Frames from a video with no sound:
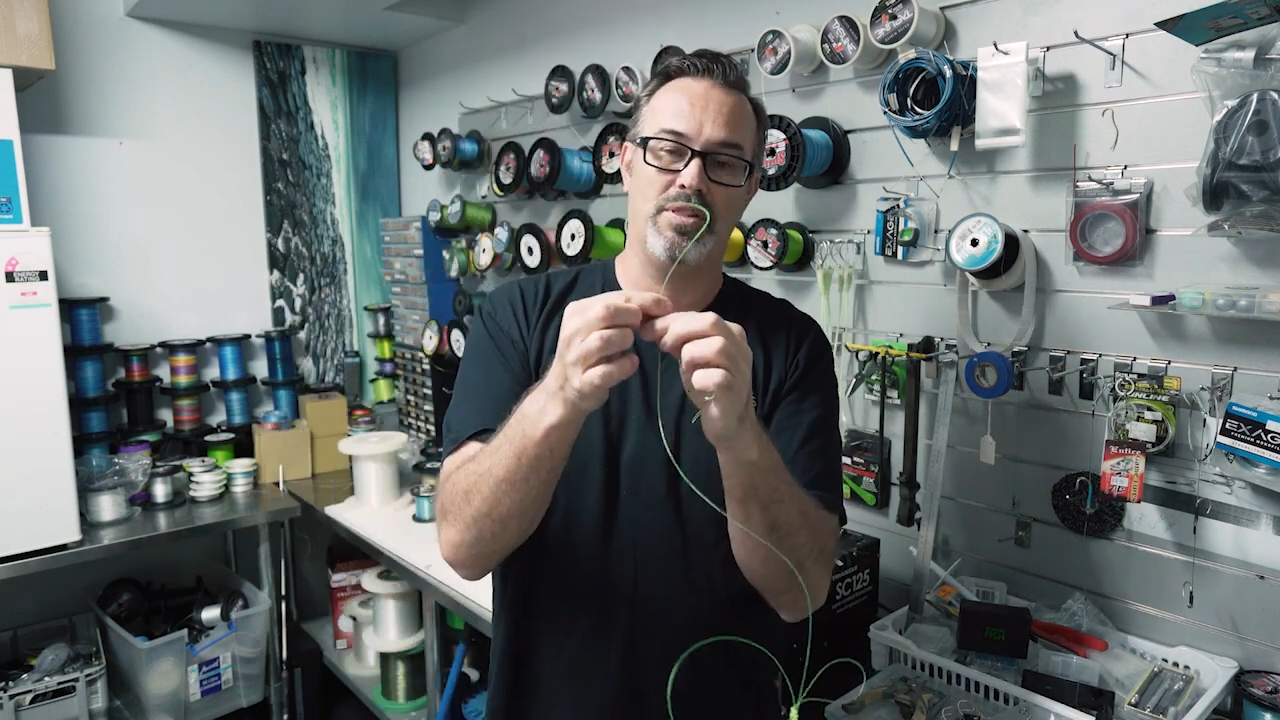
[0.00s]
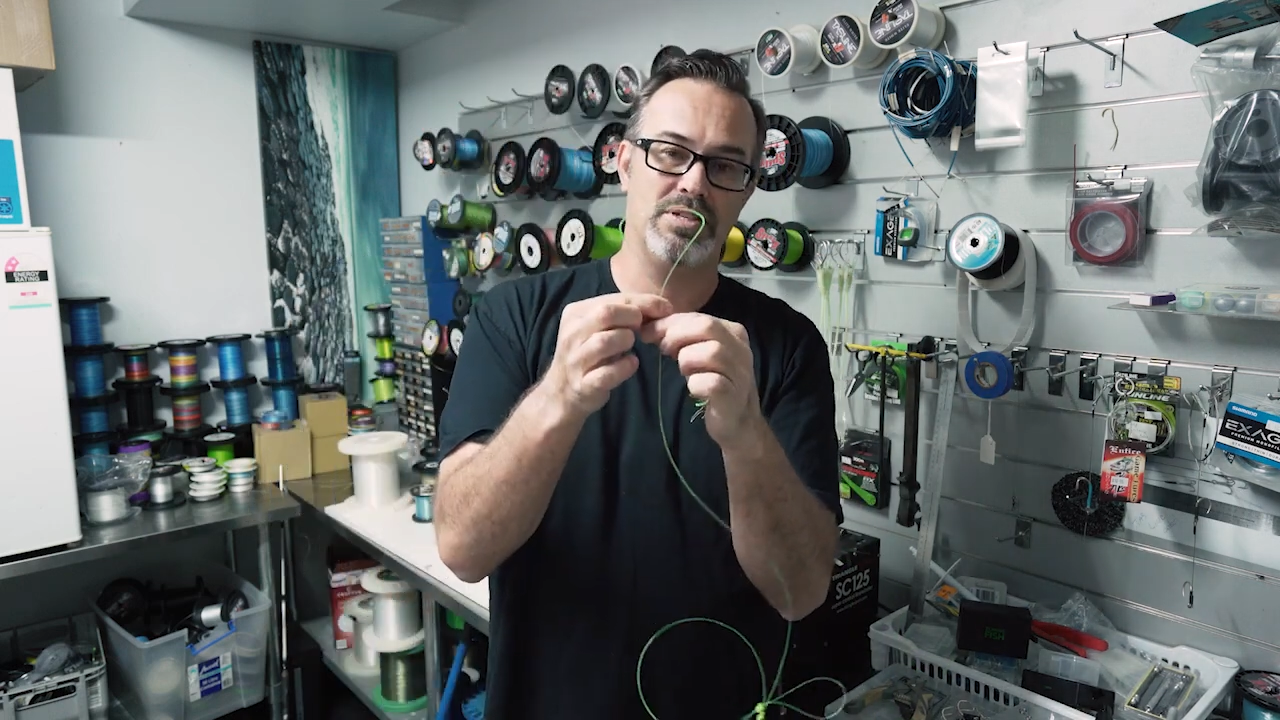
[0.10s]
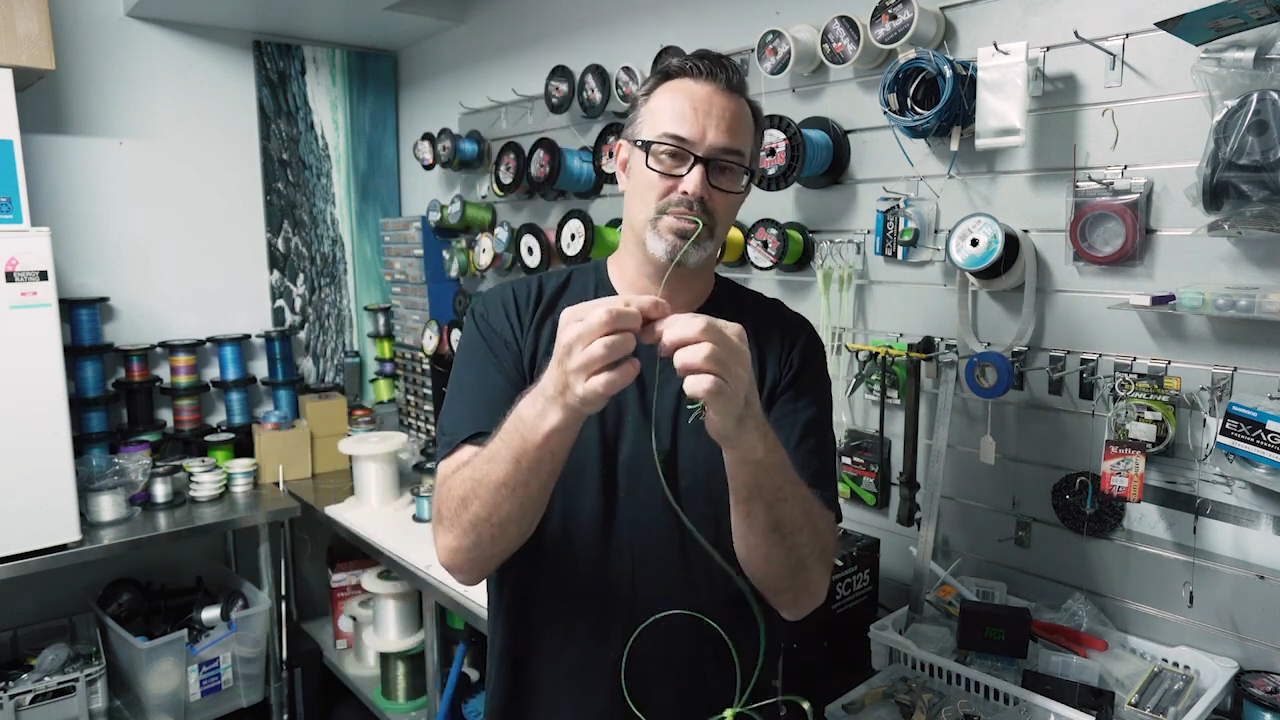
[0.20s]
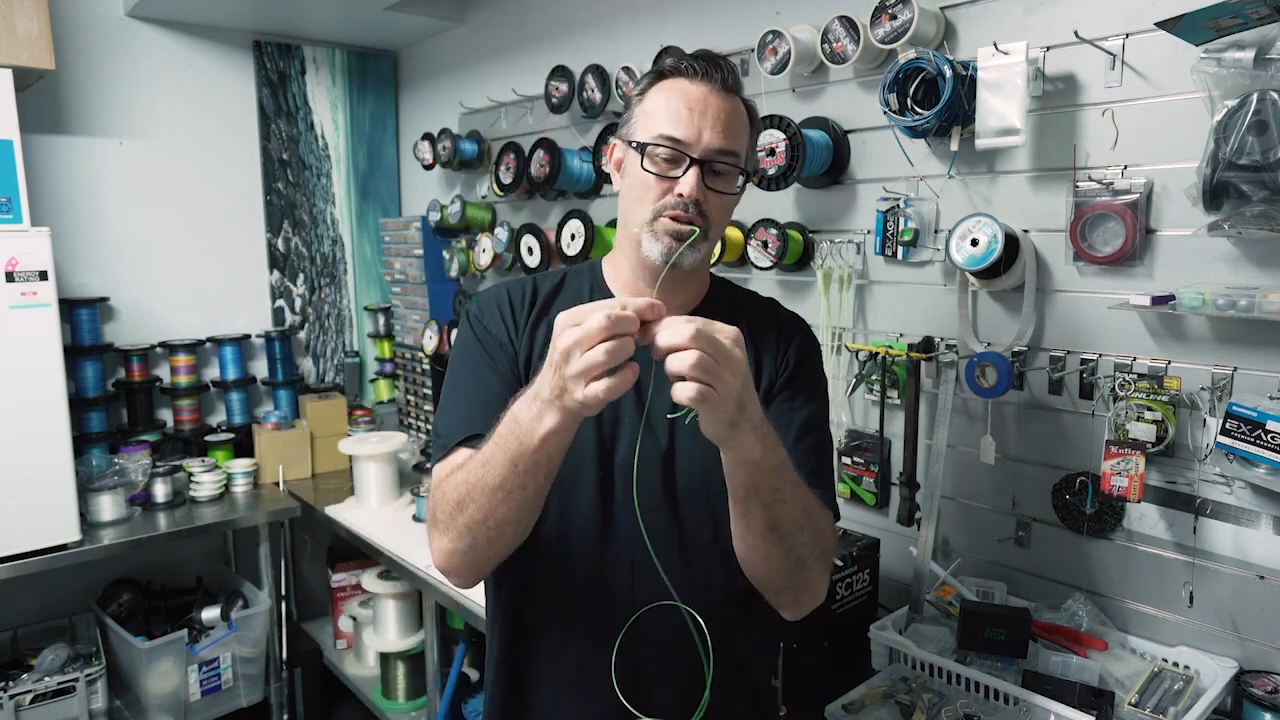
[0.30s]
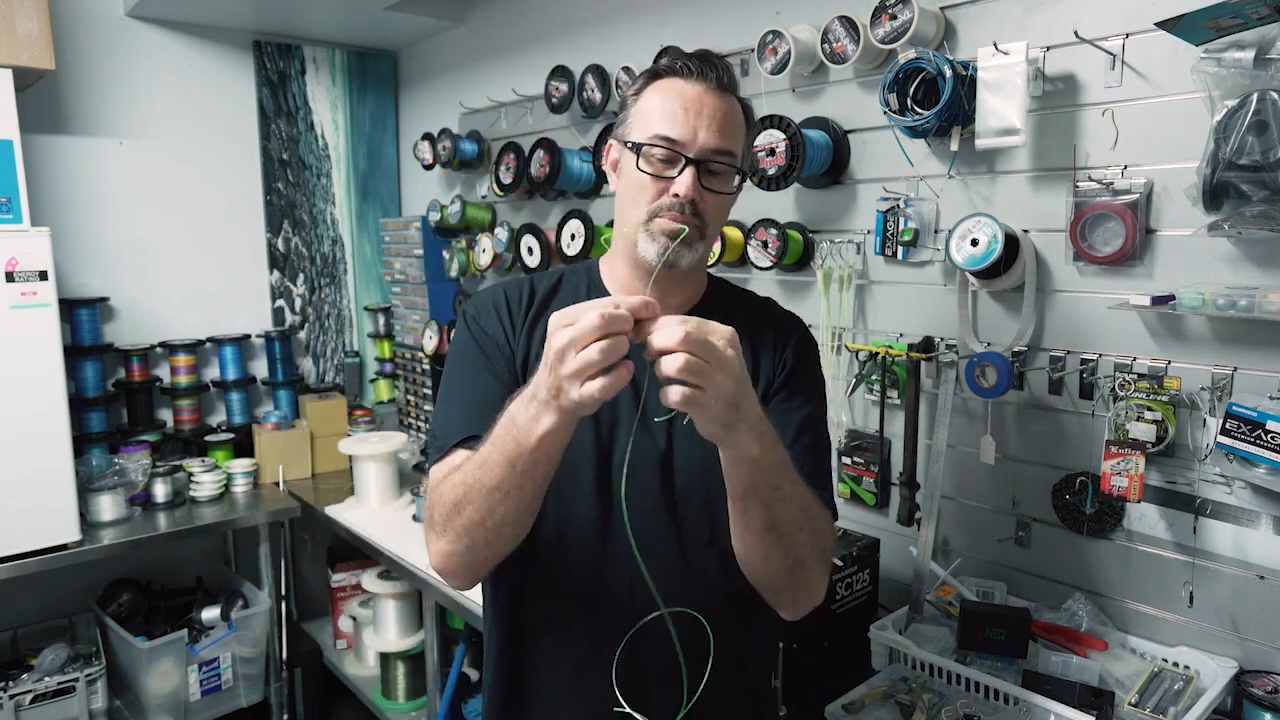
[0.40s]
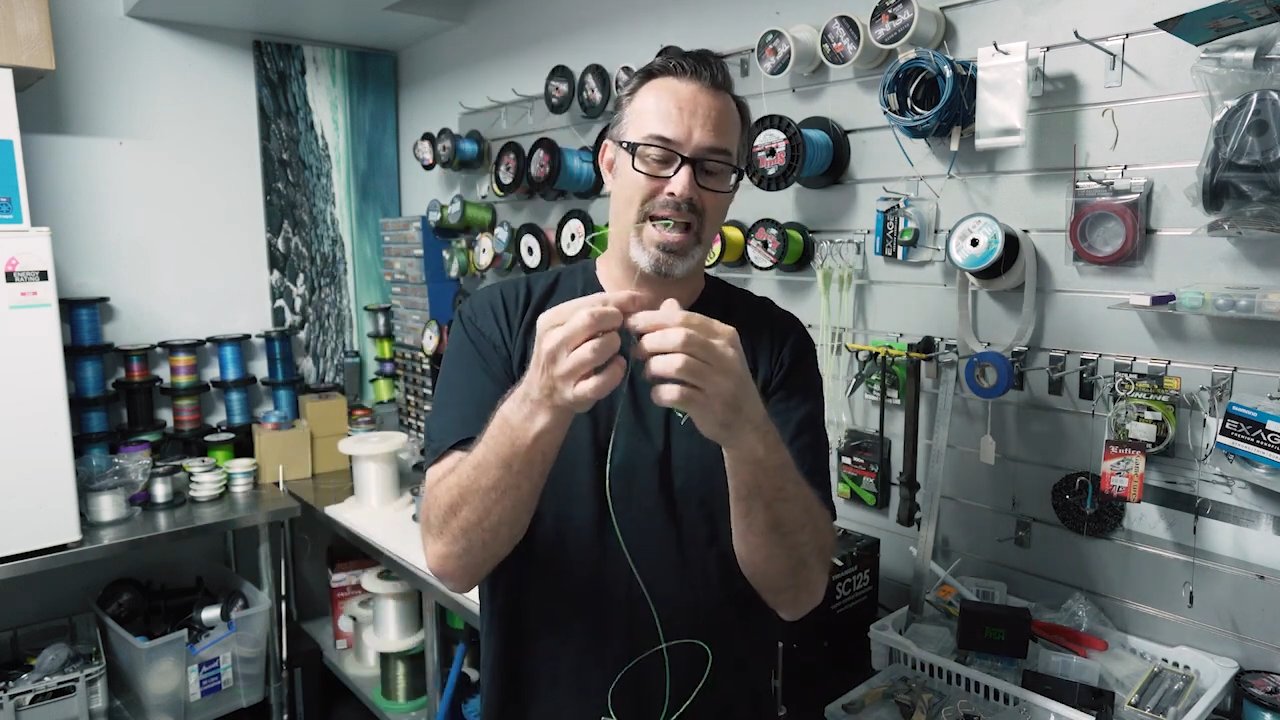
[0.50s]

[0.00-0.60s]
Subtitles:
that this loop